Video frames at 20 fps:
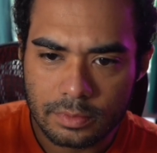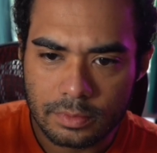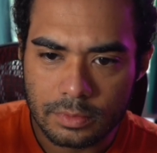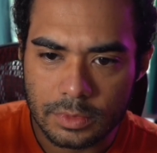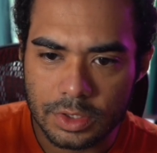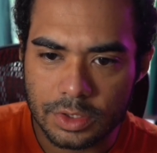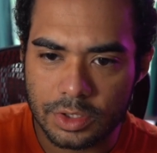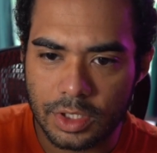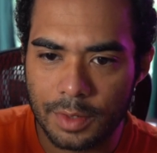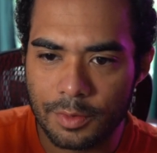
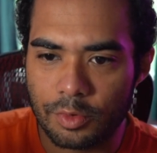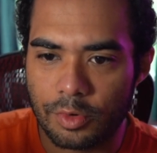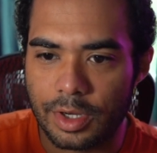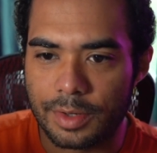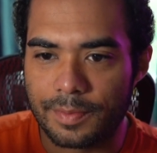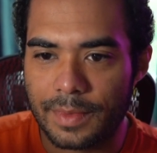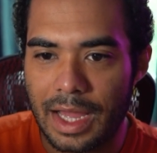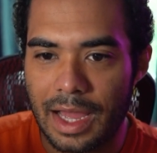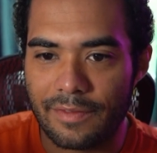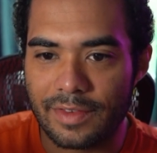So number
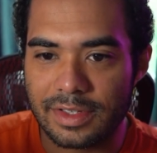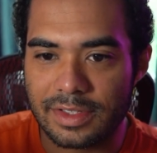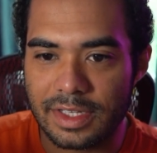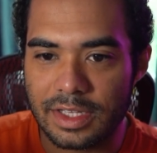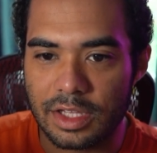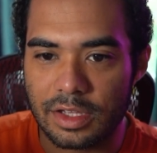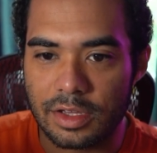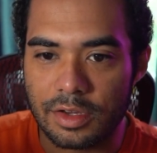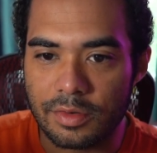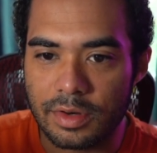one, obviously
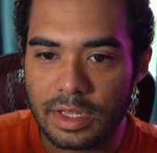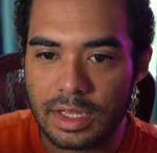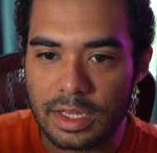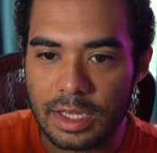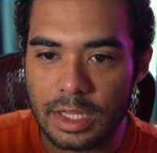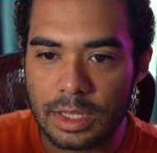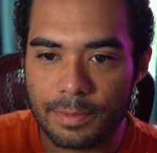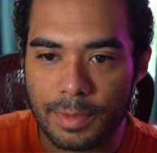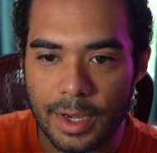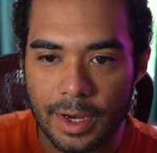the Uni
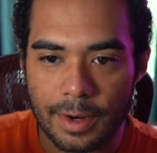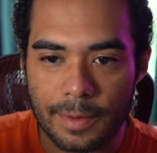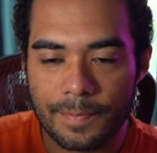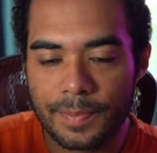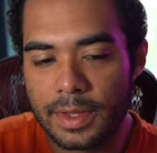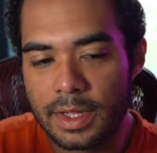ETH pair.